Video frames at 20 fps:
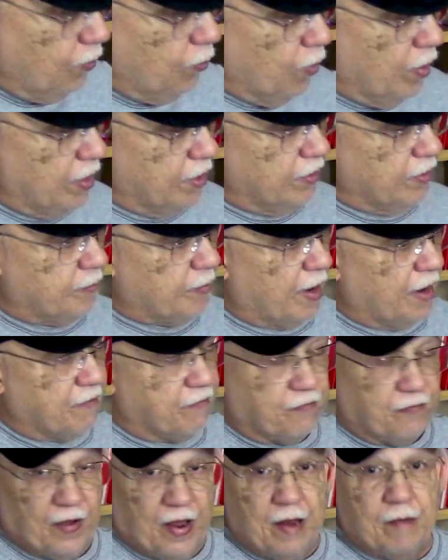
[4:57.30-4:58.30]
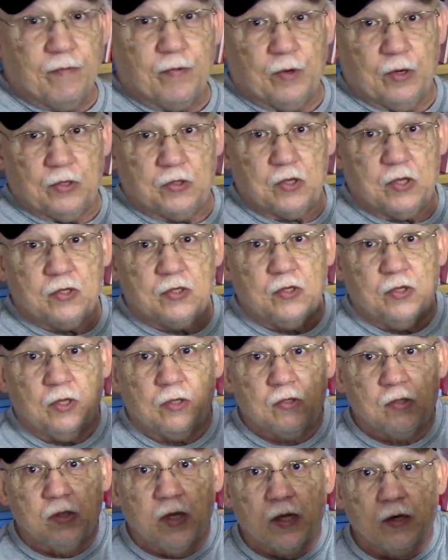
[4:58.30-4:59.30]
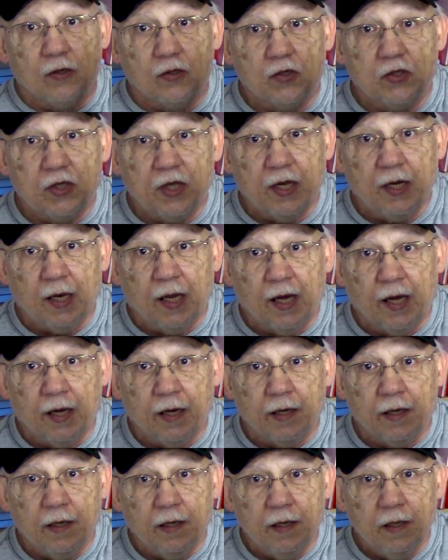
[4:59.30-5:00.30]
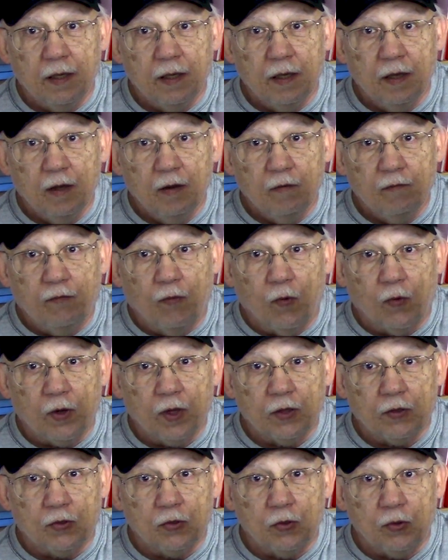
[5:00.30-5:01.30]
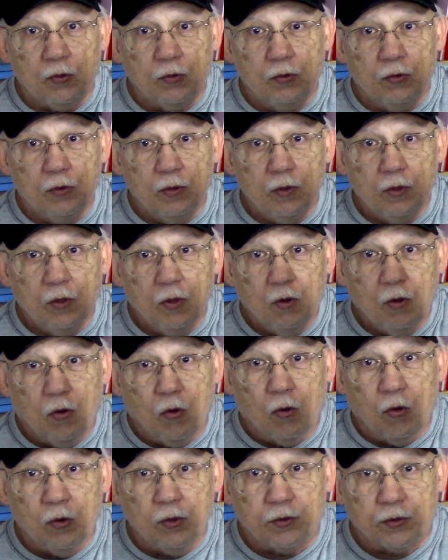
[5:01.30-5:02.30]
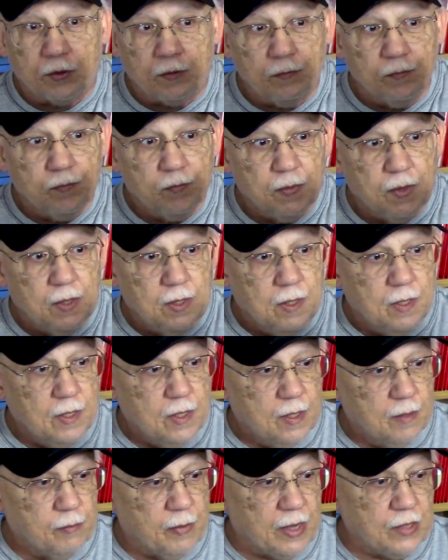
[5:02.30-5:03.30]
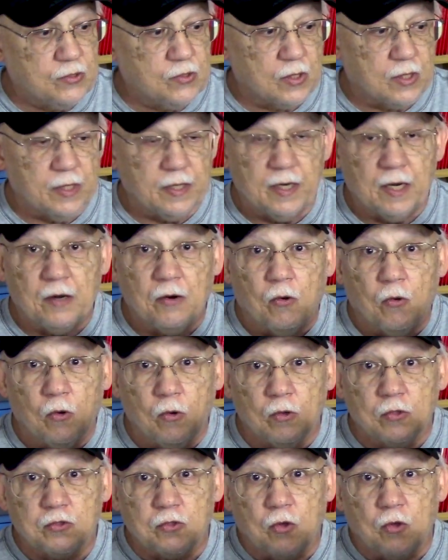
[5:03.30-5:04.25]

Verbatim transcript: one of the, my favorites is this little CLI 42 holder. Basically, it holds